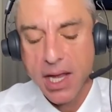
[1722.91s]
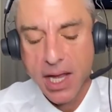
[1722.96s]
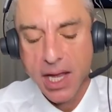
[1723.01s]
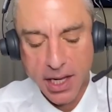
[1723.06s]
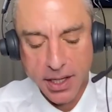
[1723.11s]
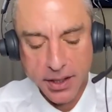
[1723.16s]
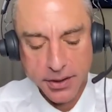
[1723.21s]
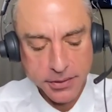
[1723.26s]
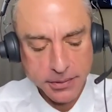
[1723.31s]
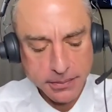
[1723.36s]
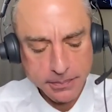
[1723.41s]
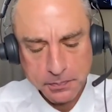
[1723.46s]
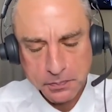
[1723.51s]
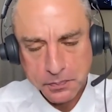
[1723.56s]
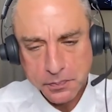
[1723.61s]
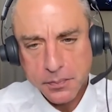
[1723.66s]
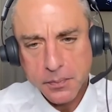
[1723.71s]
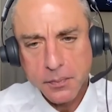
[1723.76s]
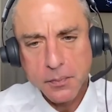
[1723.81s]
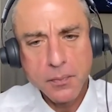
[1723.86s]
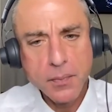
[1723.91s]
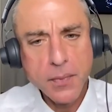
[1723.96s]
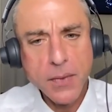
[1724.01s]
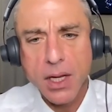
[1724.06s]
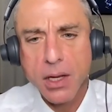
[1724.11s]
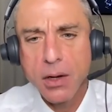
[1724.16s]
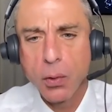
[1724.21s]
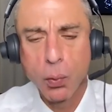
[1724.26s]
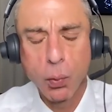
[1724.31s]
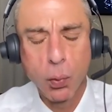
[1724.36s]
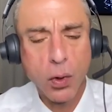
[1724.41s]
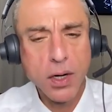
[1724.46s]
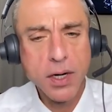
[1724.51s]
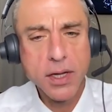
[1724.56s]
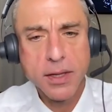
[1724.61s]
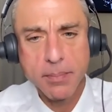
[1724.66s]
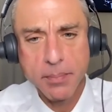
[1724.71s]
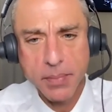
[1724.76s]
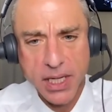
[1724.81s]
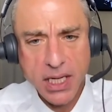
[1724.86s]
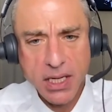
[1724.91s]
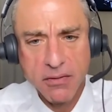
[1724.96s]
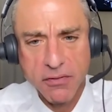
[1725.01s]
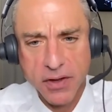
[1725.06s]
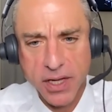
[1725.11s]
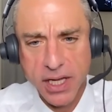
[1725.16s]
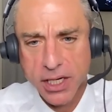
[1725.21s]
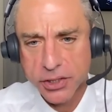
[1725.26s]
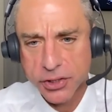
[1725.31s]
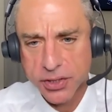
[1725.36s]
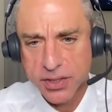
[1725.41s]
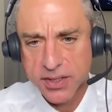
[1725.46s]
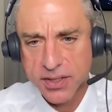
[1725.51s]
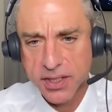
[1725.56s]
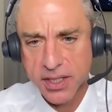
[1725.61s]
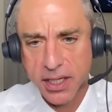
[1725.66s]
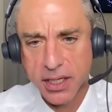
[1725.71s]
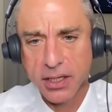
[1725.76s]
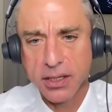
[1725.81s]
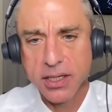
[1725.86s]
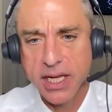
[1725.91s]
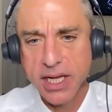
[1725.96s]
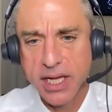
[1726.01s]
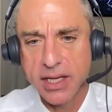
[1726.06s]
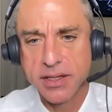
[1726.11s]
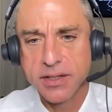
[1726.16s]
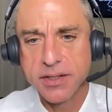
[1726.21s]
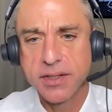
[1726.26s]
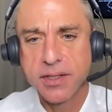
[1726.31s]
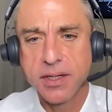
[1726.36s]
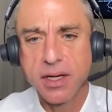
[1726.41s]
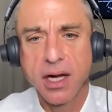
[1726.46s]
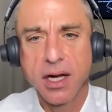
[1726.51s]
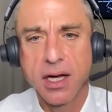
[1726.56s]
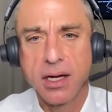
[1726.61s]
And one of the big advantages there is